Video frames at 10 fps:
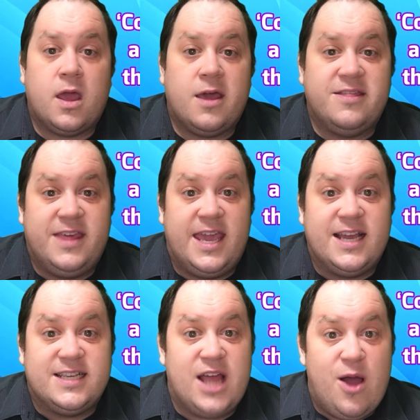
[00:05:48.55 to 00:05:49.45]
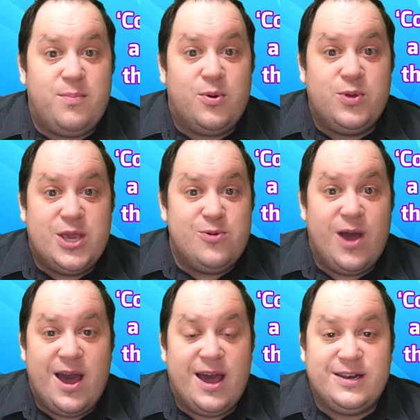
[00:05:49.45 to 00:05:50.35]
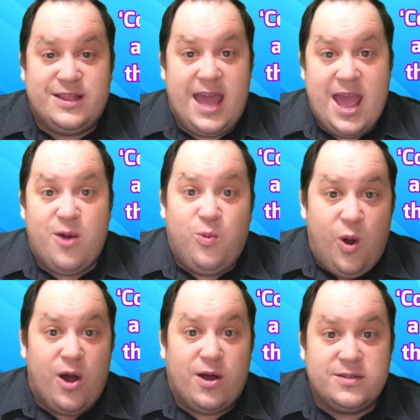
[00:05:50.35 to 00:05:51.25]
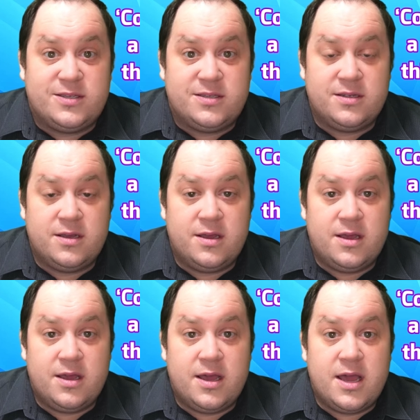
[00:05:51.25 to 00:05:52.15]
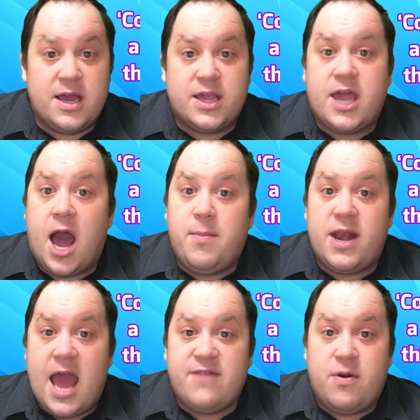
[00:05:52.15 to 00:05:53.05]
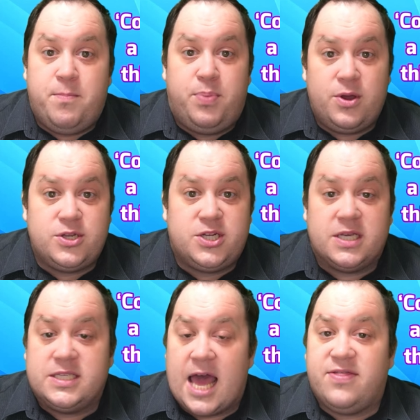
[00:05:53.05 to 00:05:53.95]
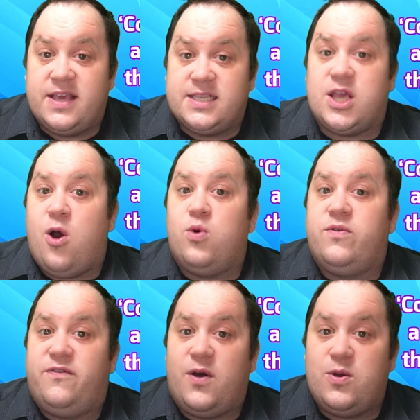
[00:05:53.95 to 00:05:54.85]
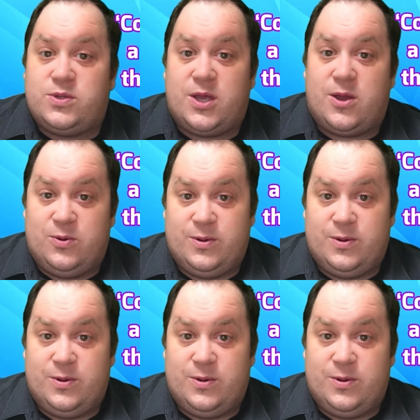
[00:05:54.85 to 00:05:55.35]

The example you heard there was, come and have a butcher's at this old photo.